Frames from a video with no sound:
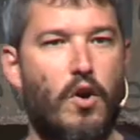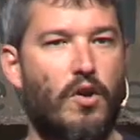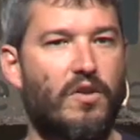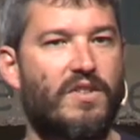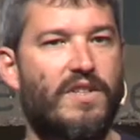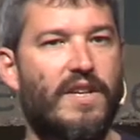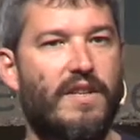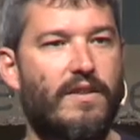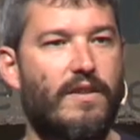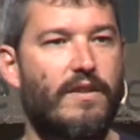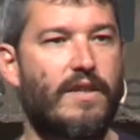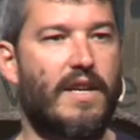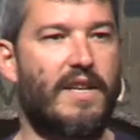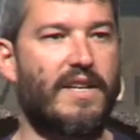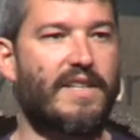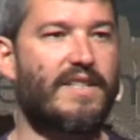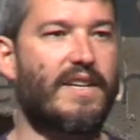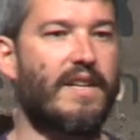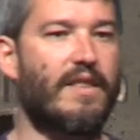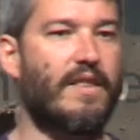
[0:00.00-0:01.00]
content that
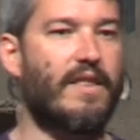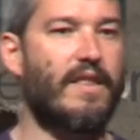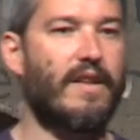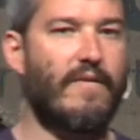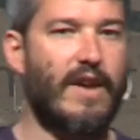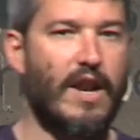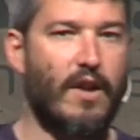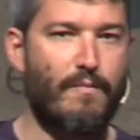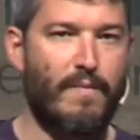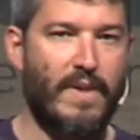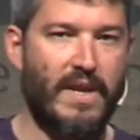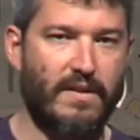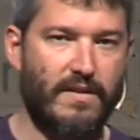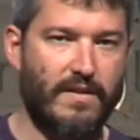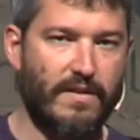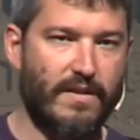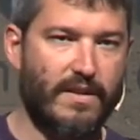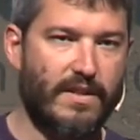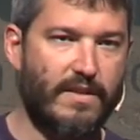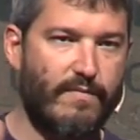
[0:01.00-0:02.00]
is in
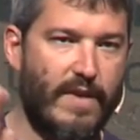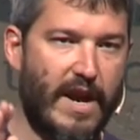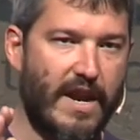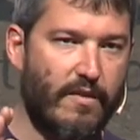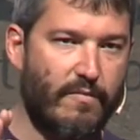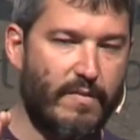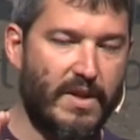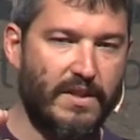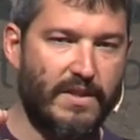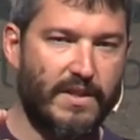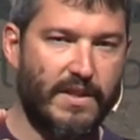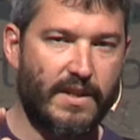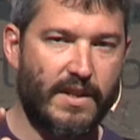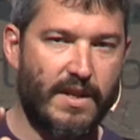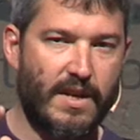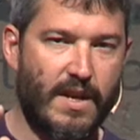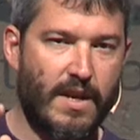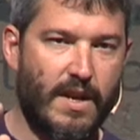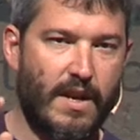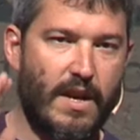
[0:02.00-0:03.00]
development environment,
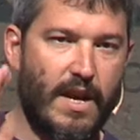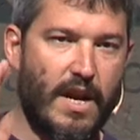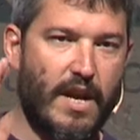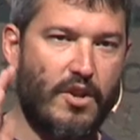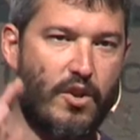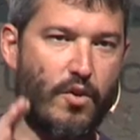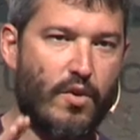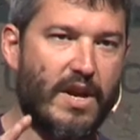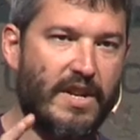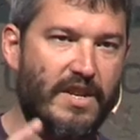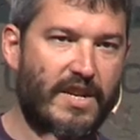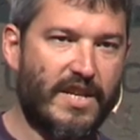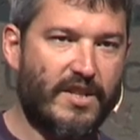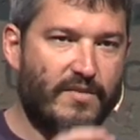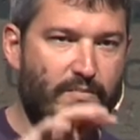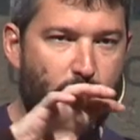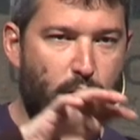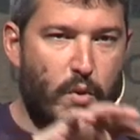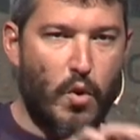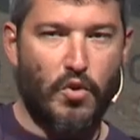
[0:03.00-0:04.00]
and you can
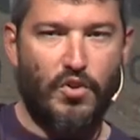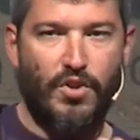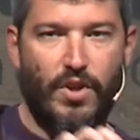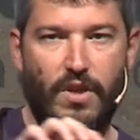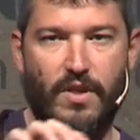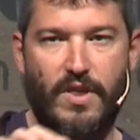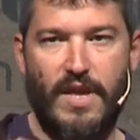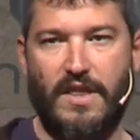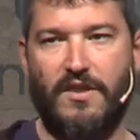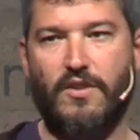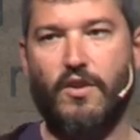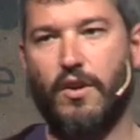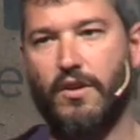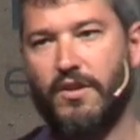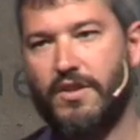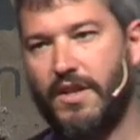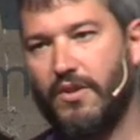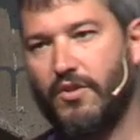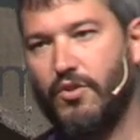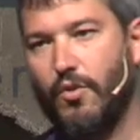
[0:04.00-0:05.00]
just push that
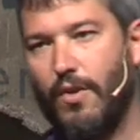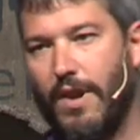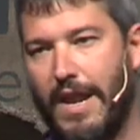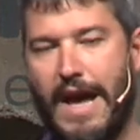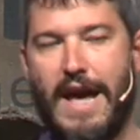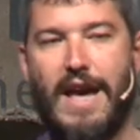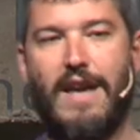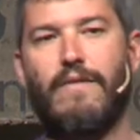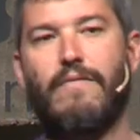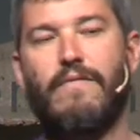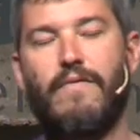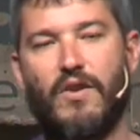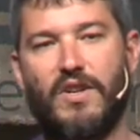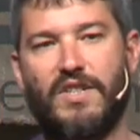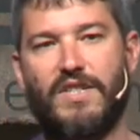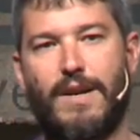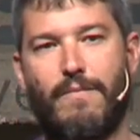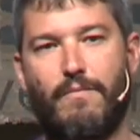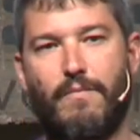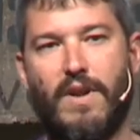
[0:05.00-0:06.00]
content to live, for
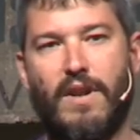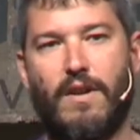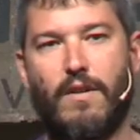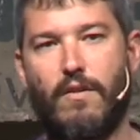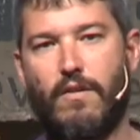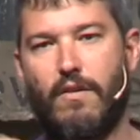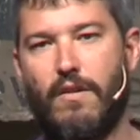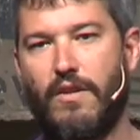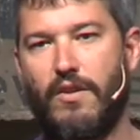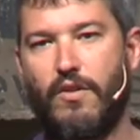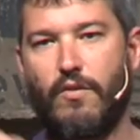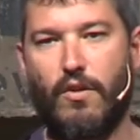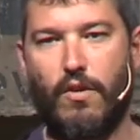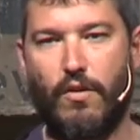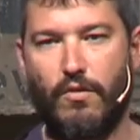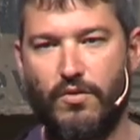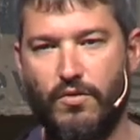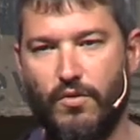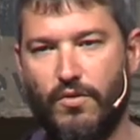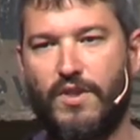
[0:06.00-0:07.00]
example, or
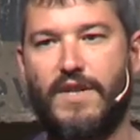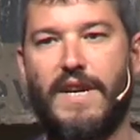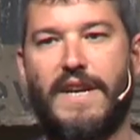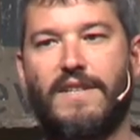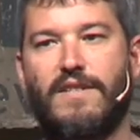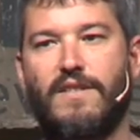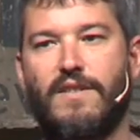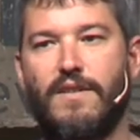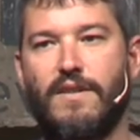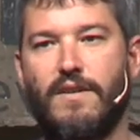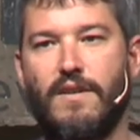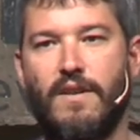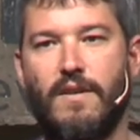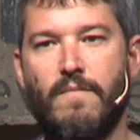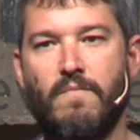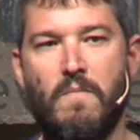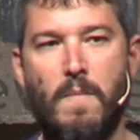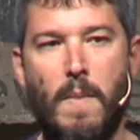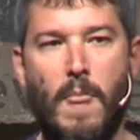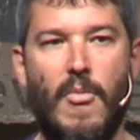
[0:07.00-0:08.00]
to test.
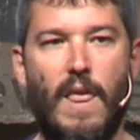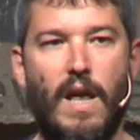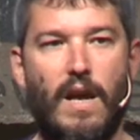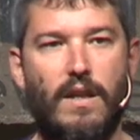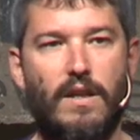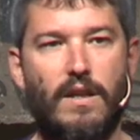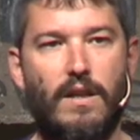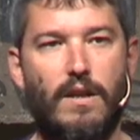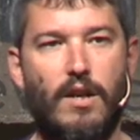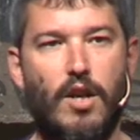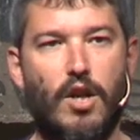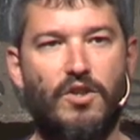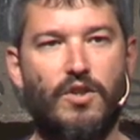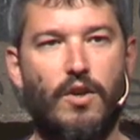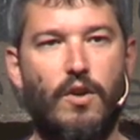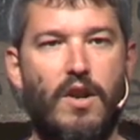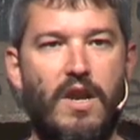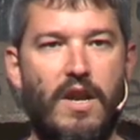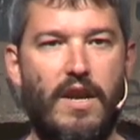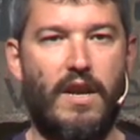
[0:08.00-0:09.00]
Not
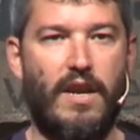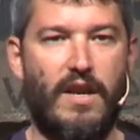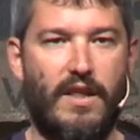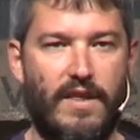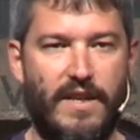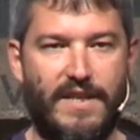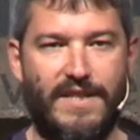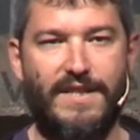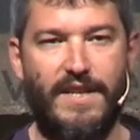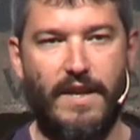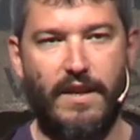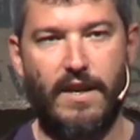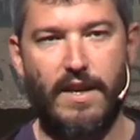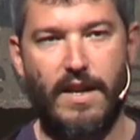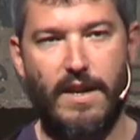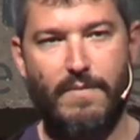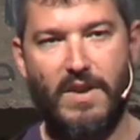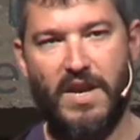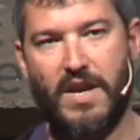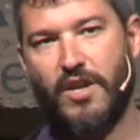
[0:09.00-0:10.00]
only in the
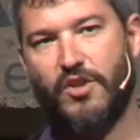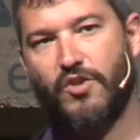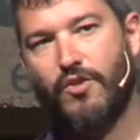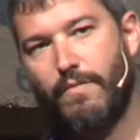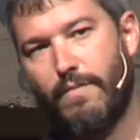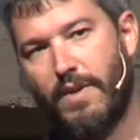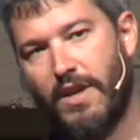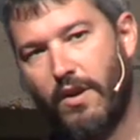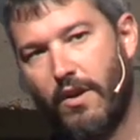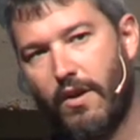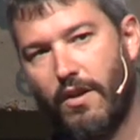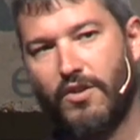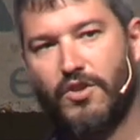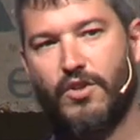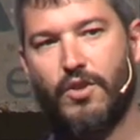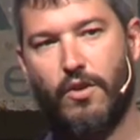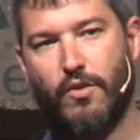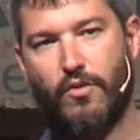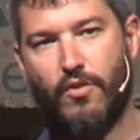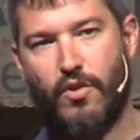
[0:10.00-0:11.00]
single application, but
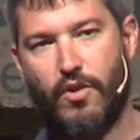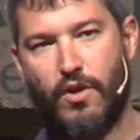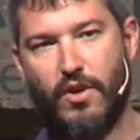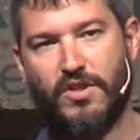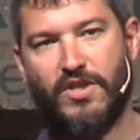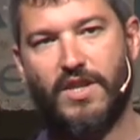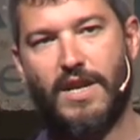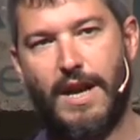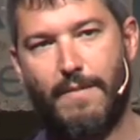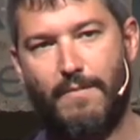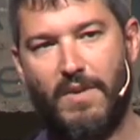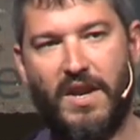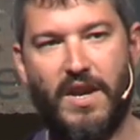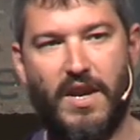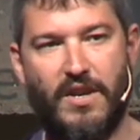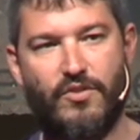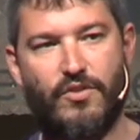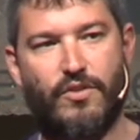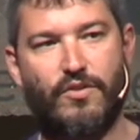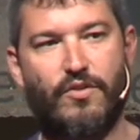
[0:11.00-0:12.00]
also cross
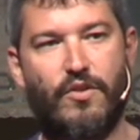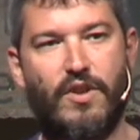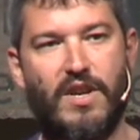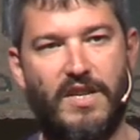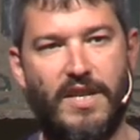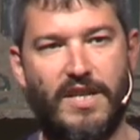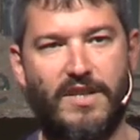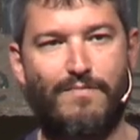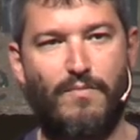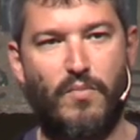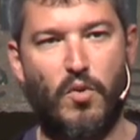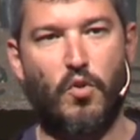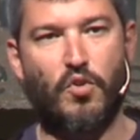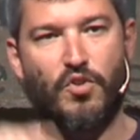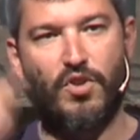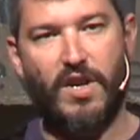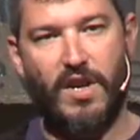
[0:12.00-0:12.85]
applications. You can just push